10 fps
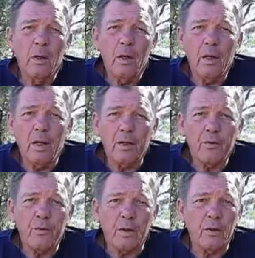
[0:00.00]

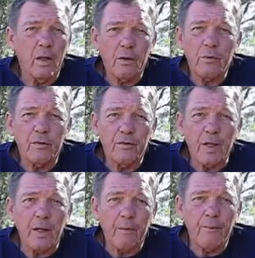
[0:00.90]

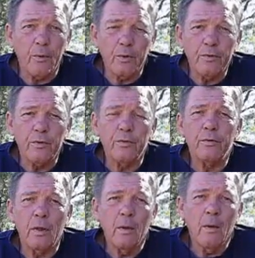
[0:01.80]
electrostatic forces,
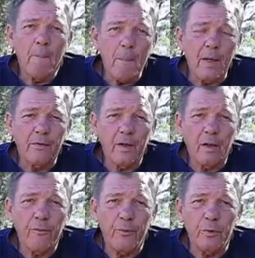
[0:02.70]
magnetic
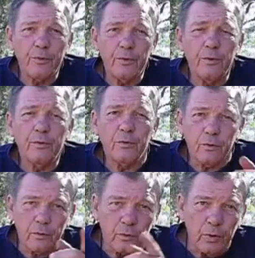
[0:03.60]
forces,
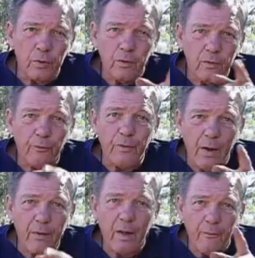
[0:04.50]
turns the
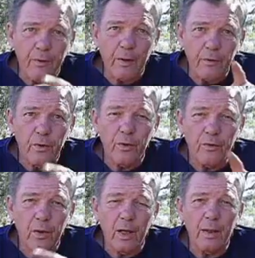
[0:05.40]
Faraday effect, turns
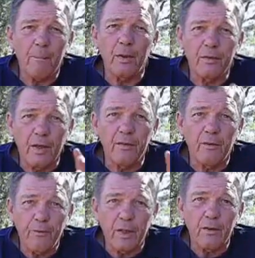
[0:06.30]
light, but doesn't
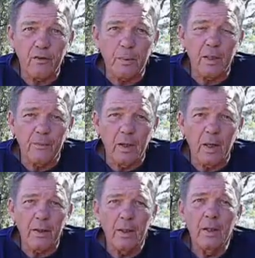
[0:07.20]
affect the speed of
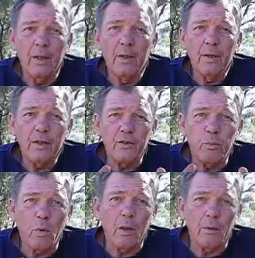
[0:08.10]
light, is
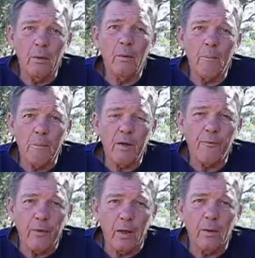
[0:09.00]
what
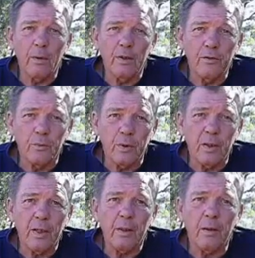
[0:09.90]
MeFlow is
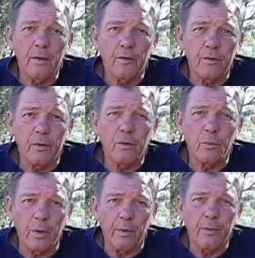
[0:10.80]
really concerned
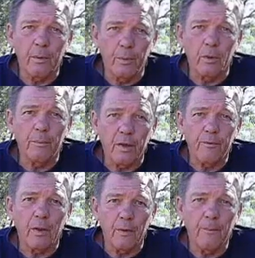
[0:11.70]
with, the book MeFlow.